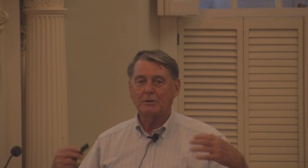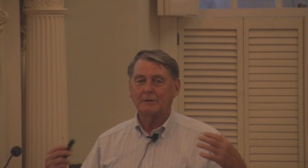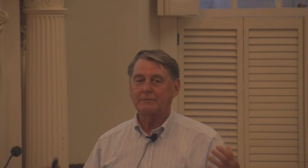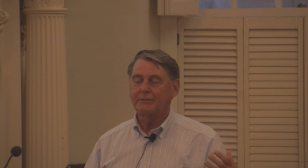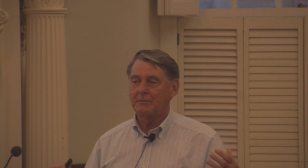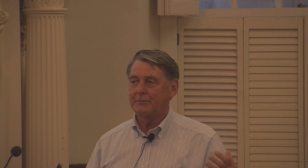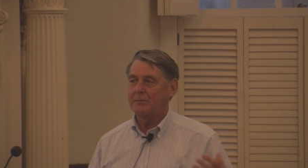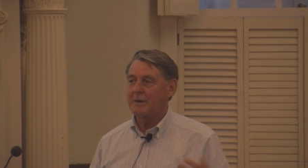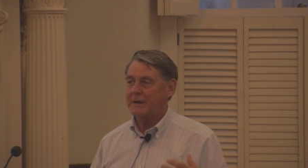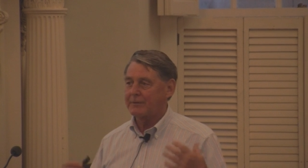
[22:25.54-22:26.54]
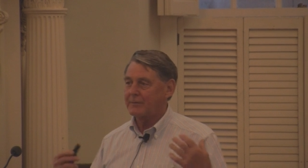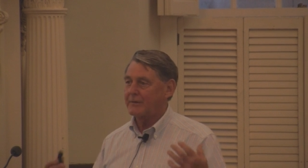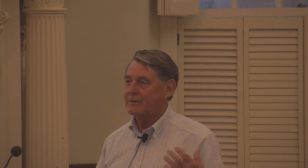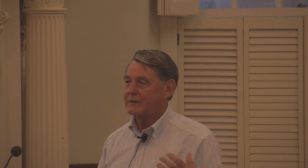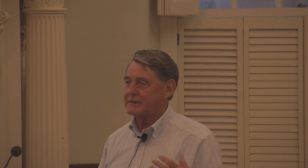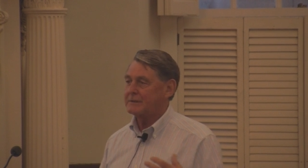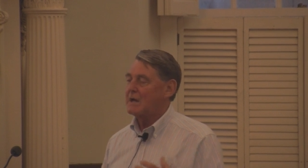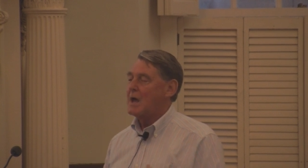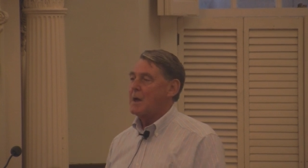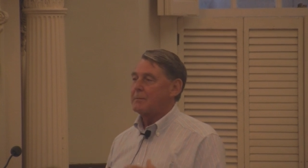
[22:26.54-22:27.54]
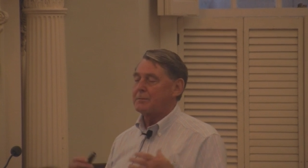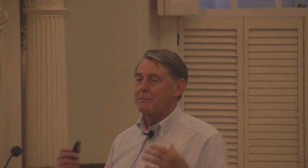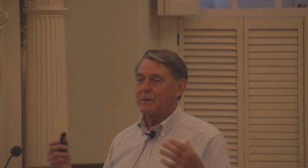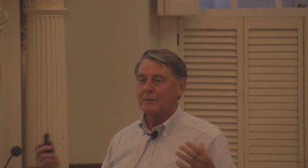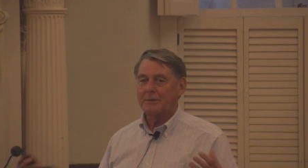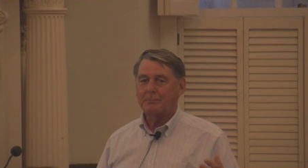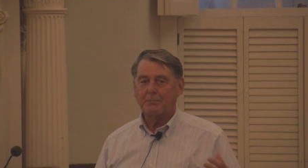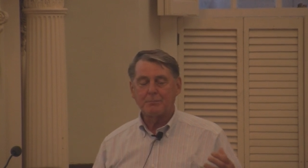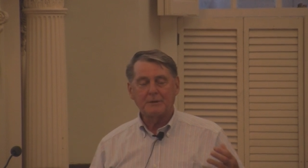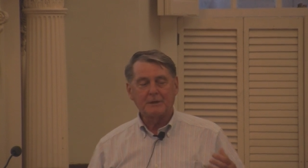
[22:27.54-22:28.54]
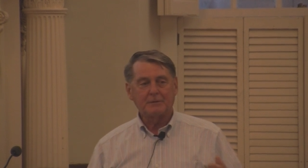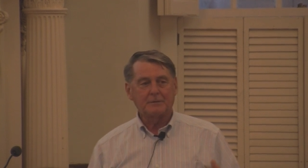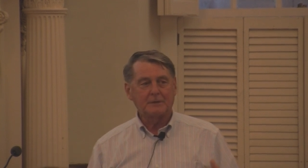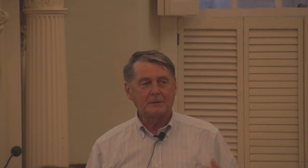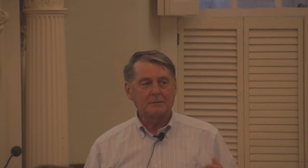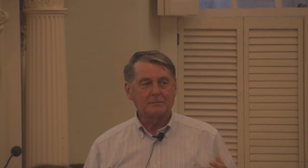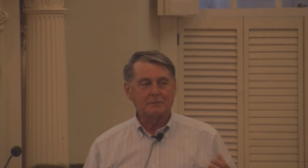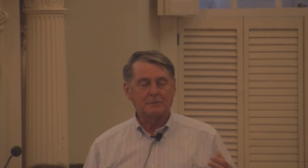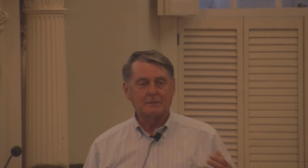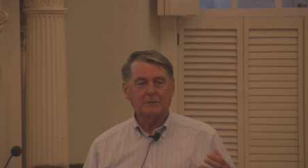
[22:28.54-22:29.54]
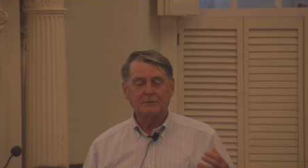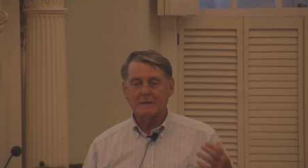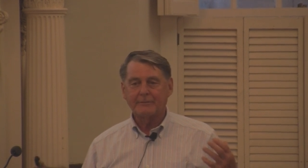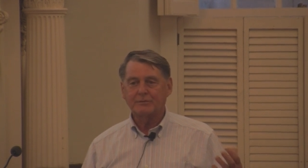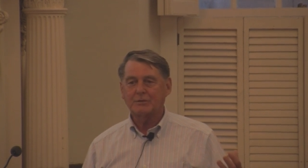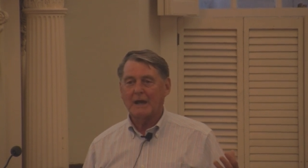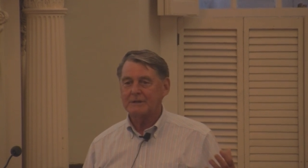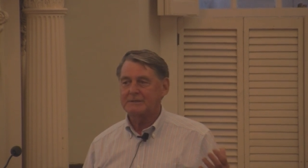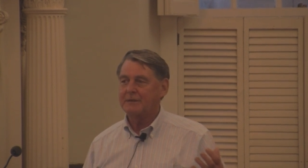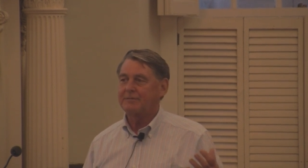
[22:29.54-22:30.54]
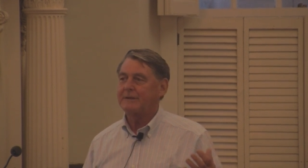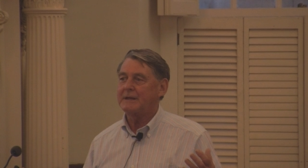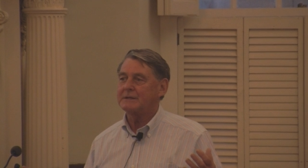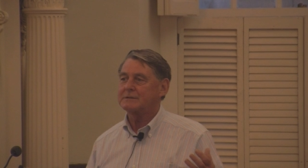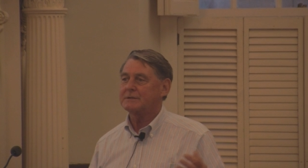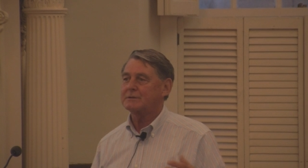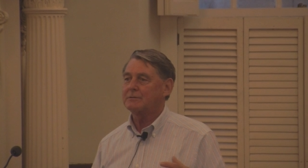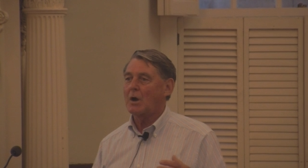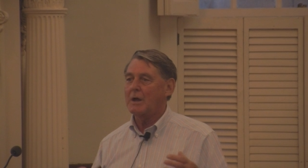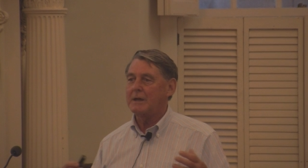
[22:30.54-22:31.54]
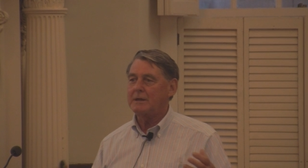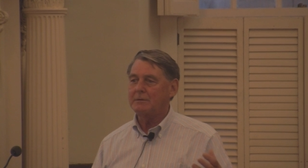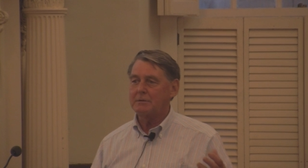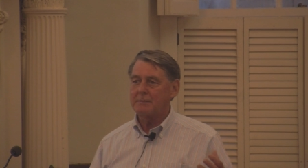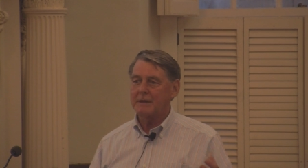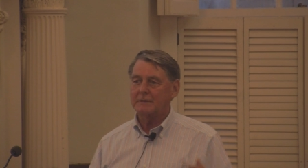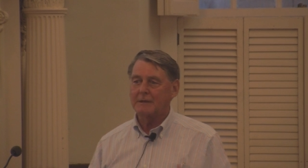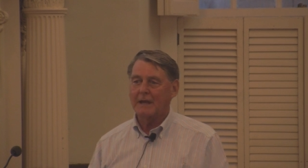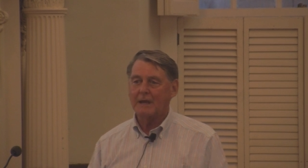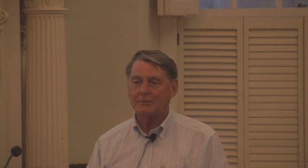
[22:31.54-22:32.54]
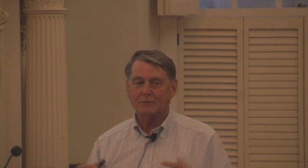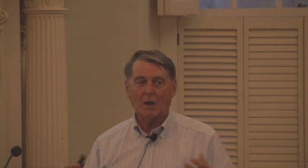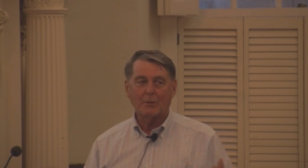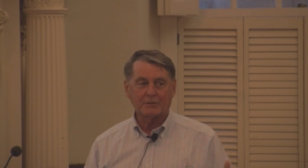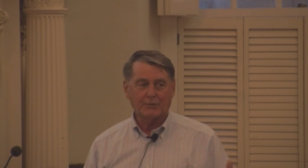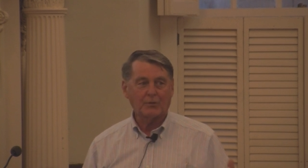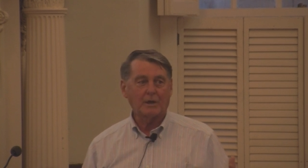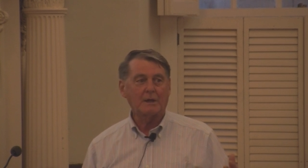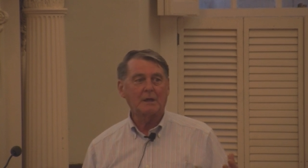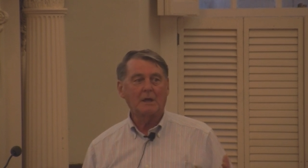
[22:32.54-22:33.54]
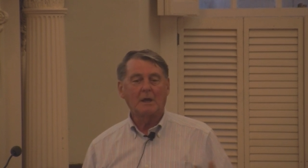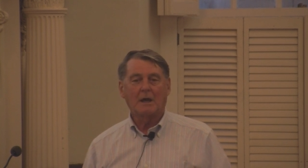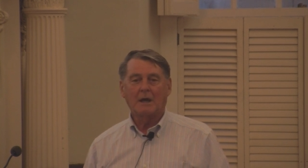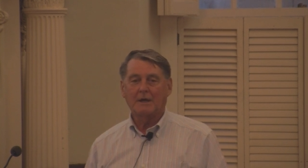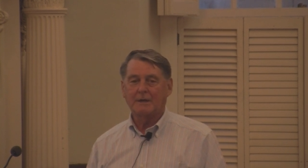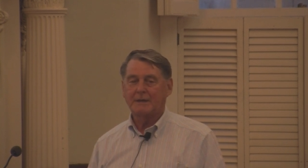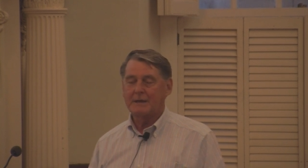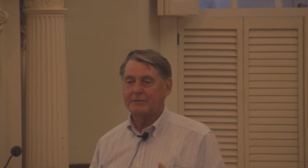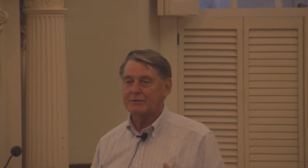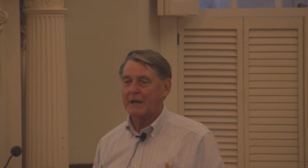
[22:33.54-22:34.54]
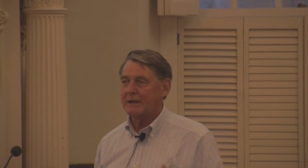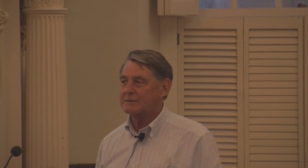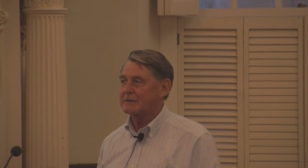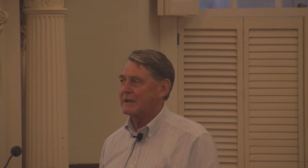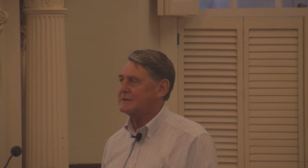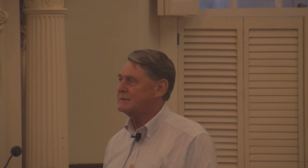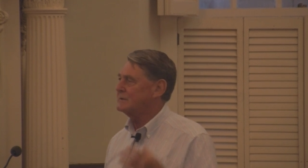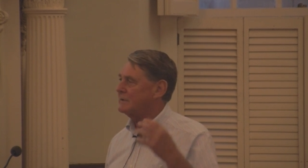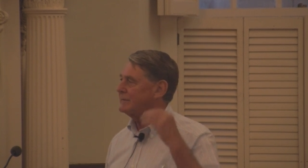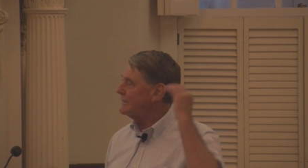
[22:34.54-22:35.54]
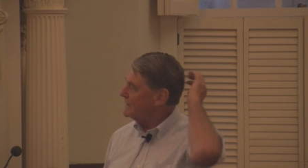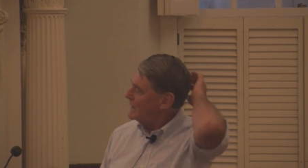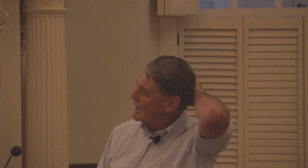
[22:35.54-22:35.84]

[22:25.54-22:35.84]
looking for, for money for fundraising. By the way, the, the, the, they were never charged any fees. This, uh, any medical care was always free. Uh, they never charged, I guess, until around